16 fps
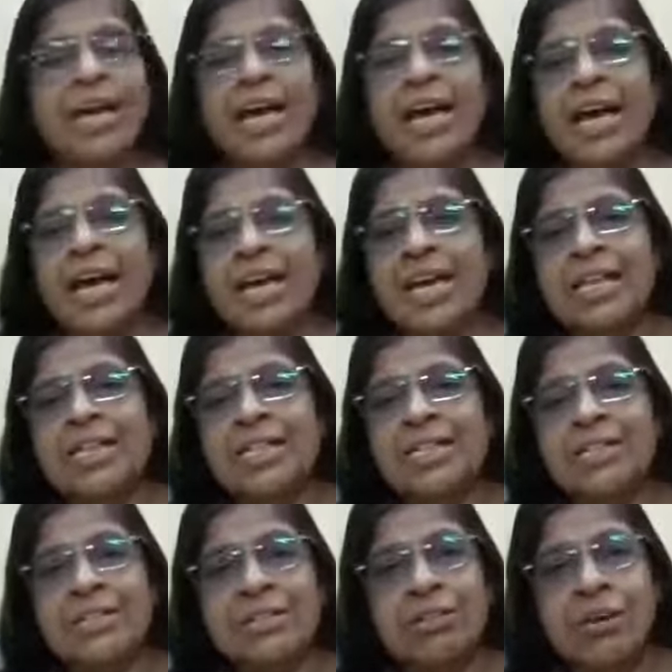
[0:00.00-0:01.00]

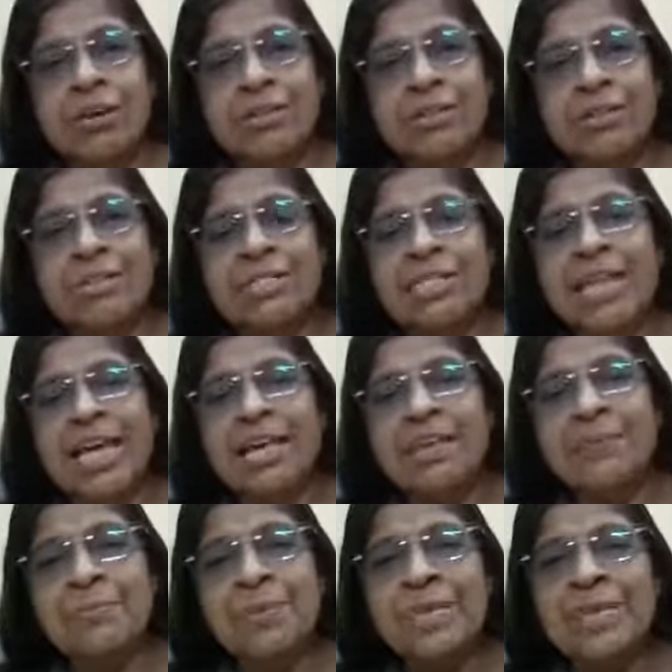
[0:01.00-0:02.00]
as doctors like
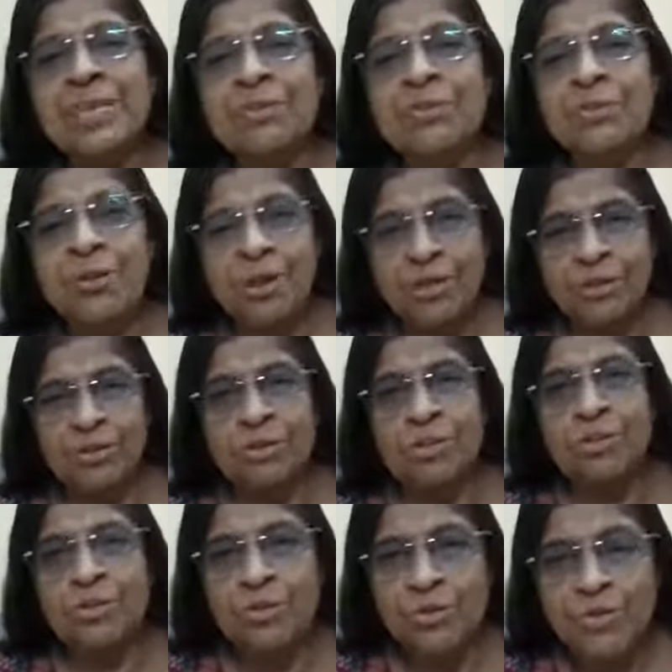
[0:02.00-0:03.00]
me who are
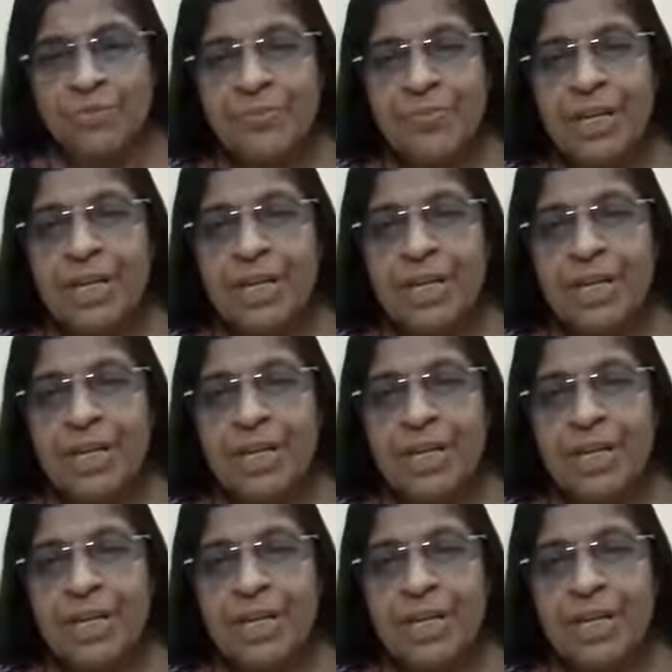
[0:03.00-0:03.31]
also